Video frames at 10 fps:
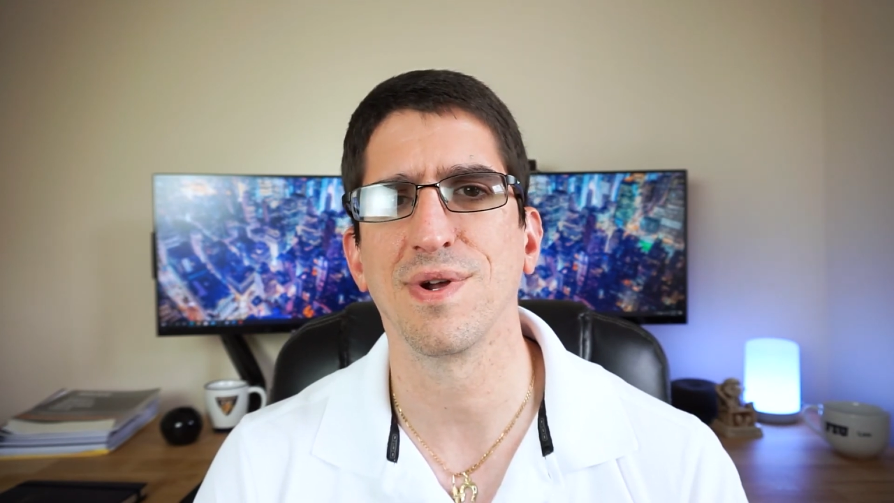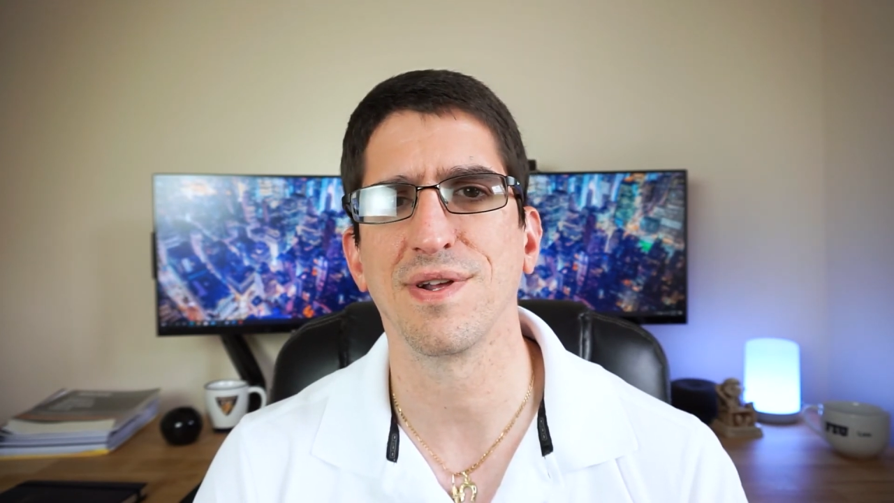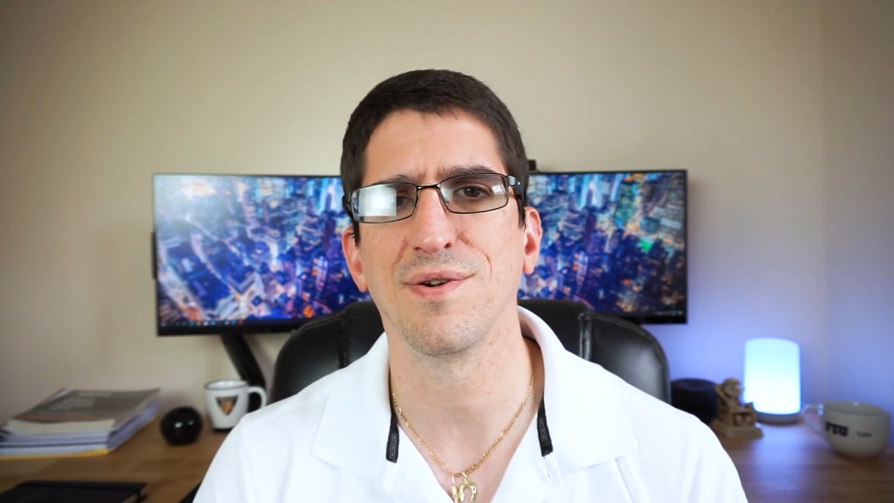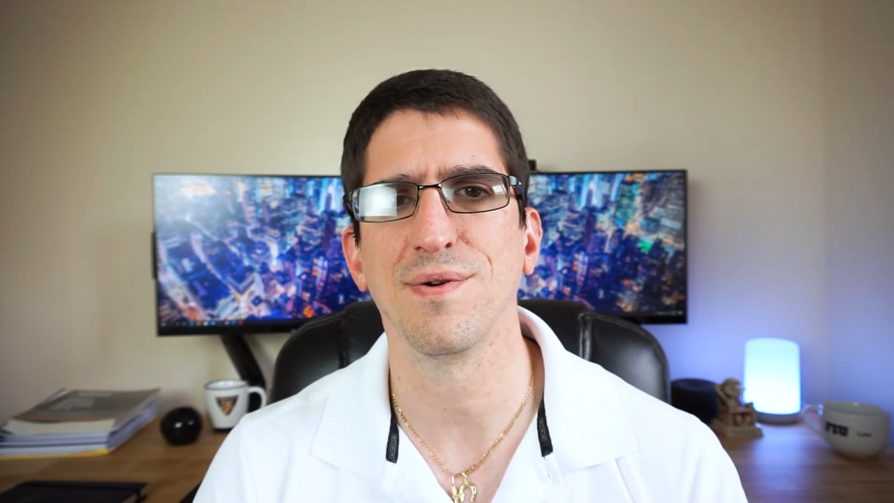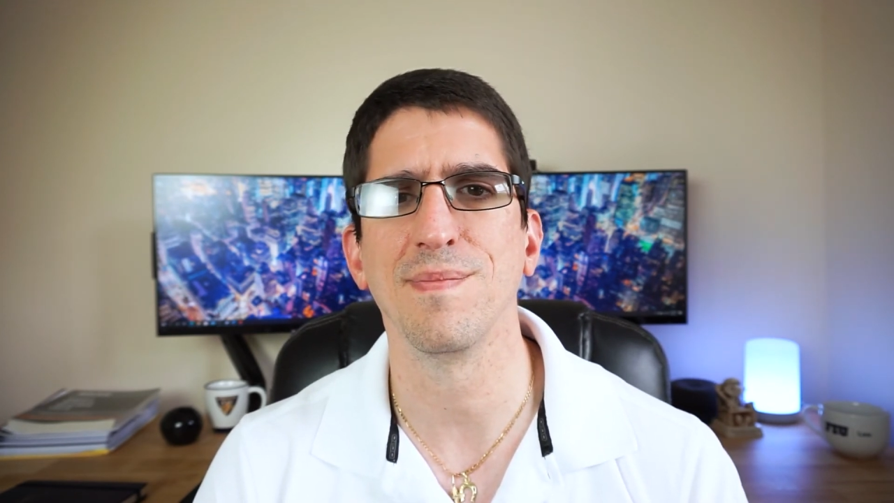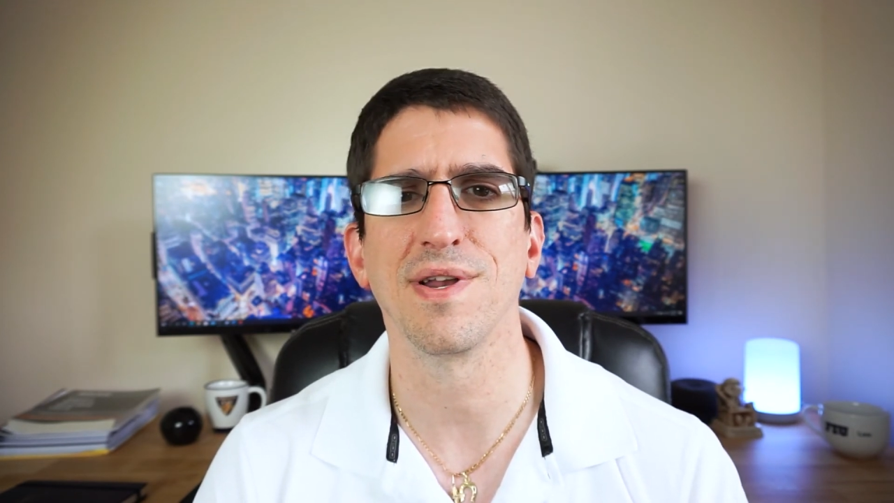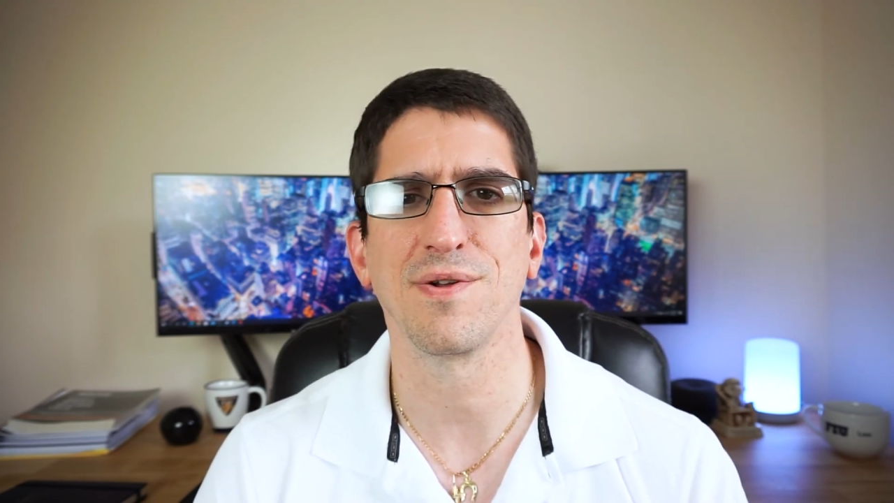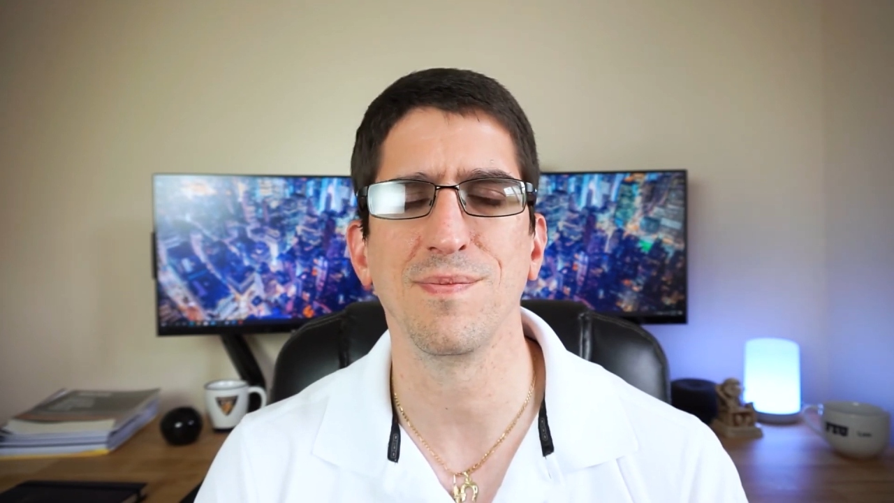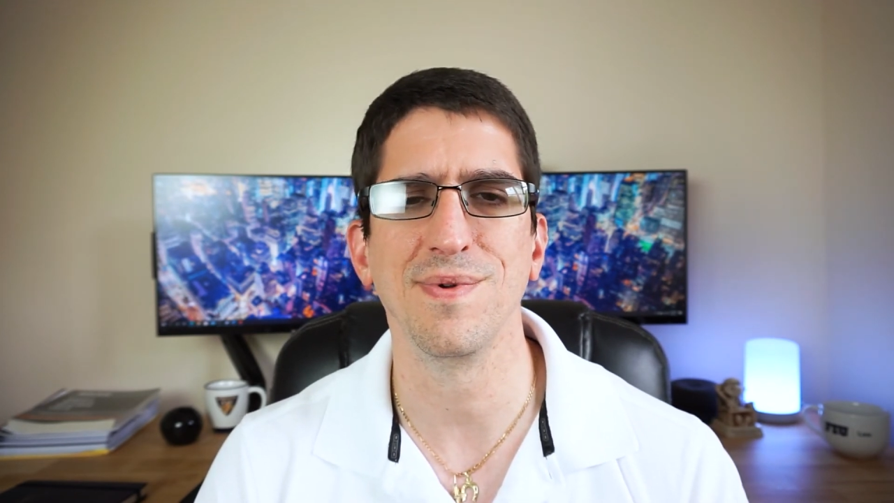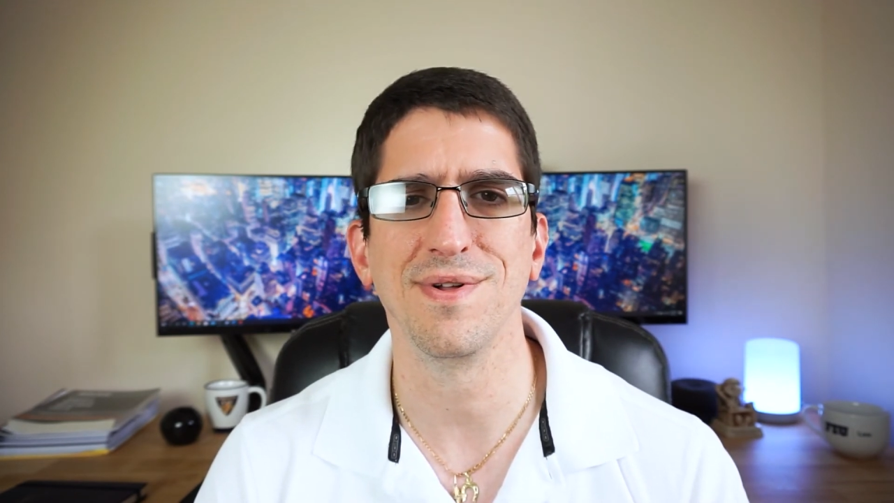incurred
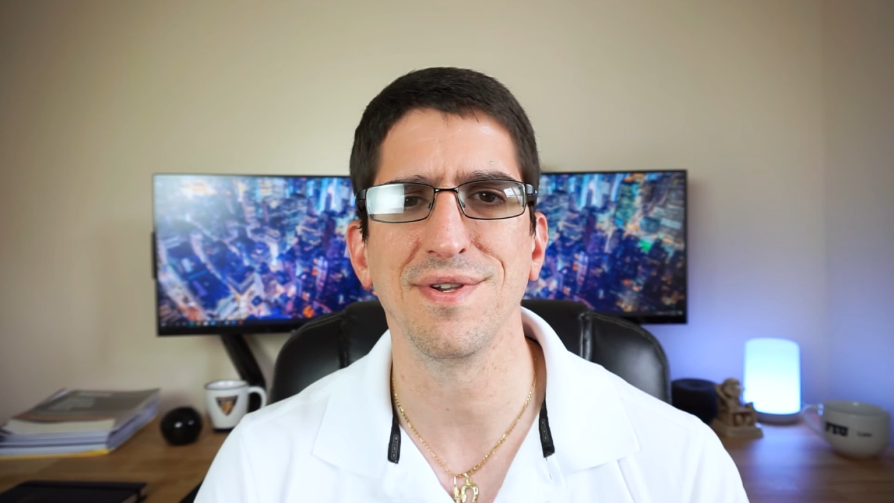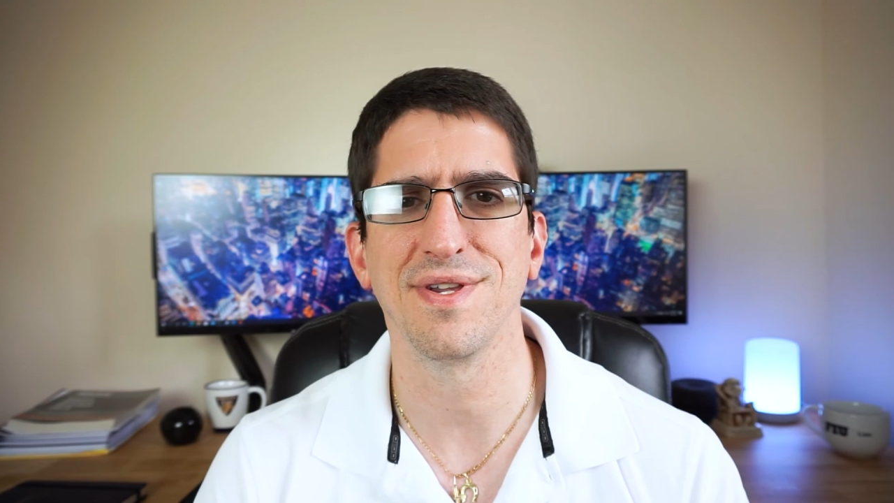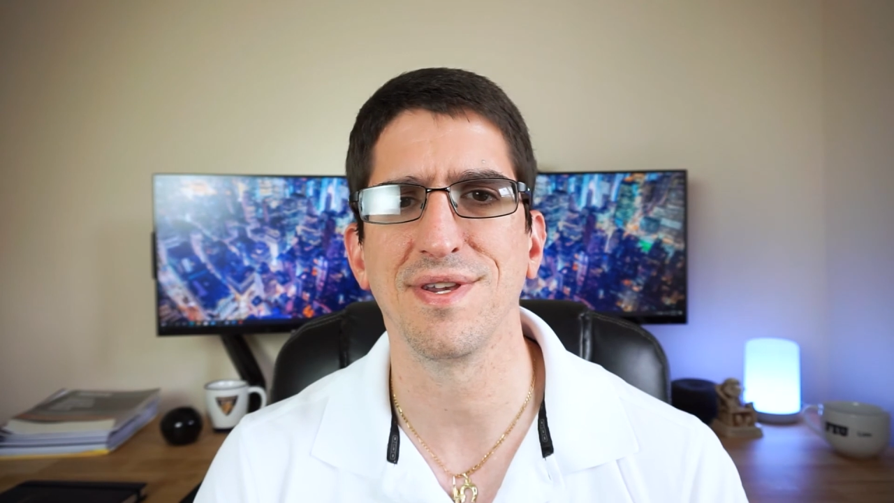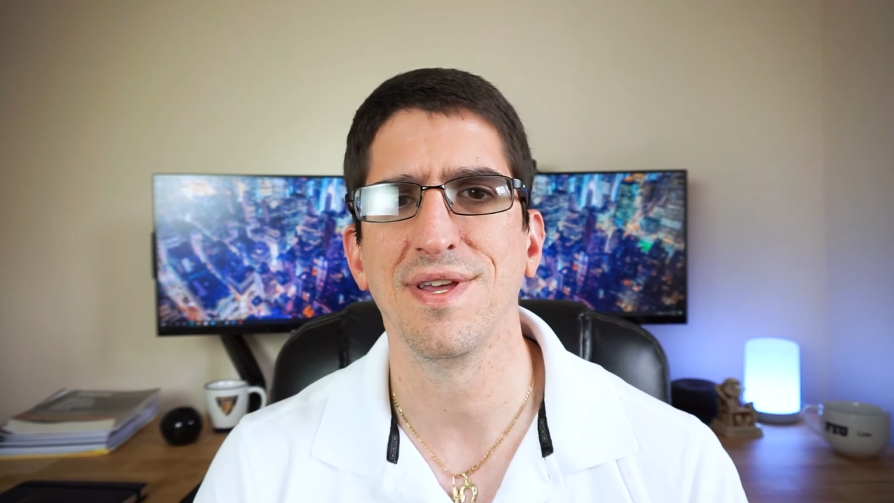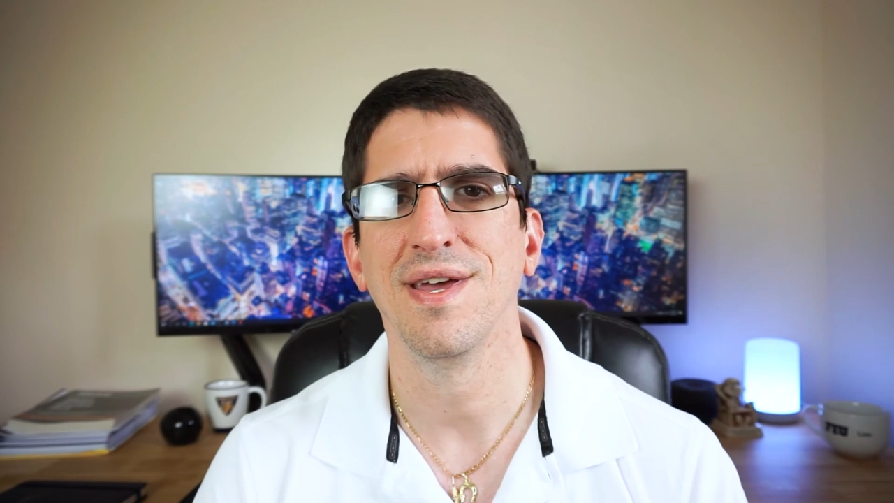medical bills and